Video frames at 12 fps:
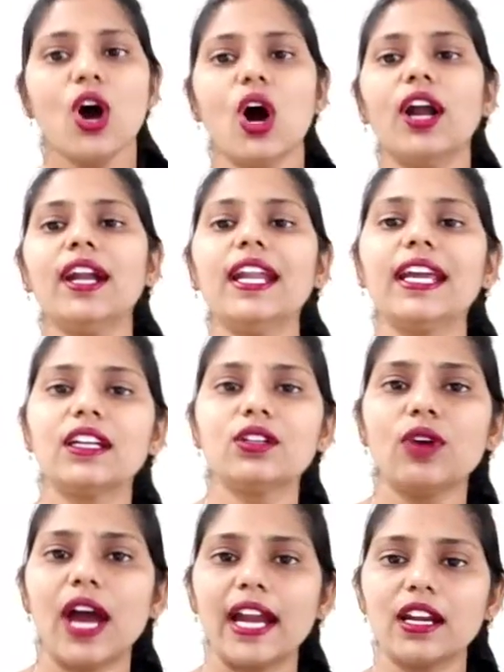or
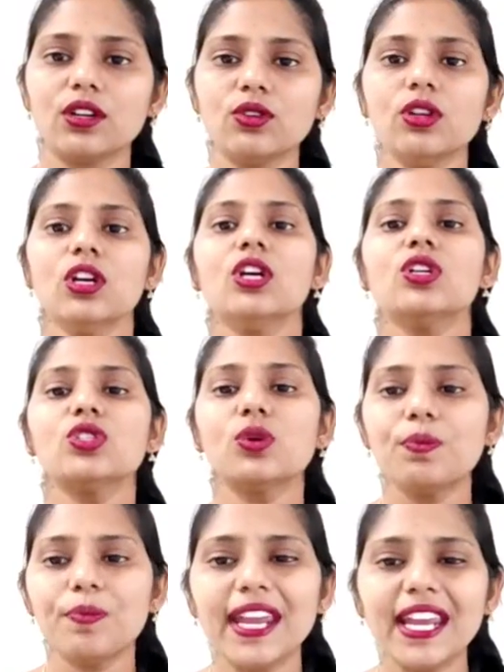negative attitude so
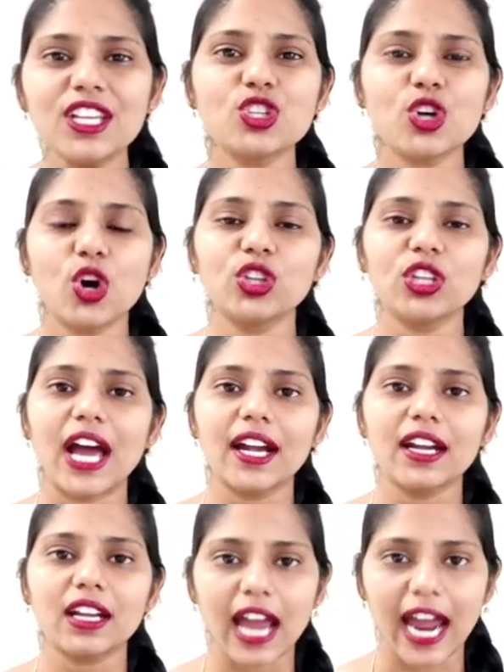based on
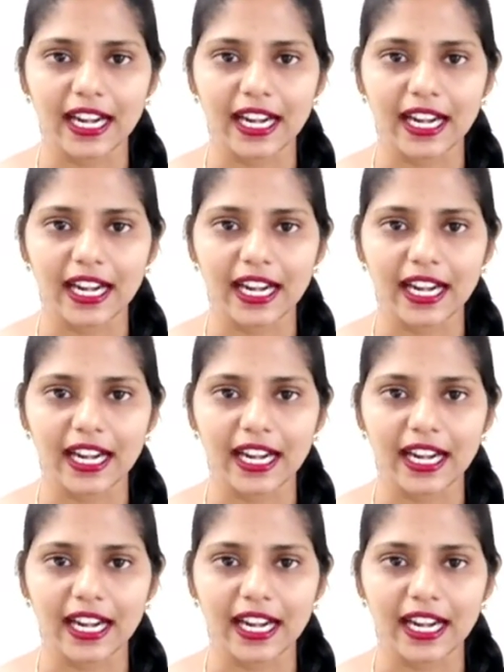that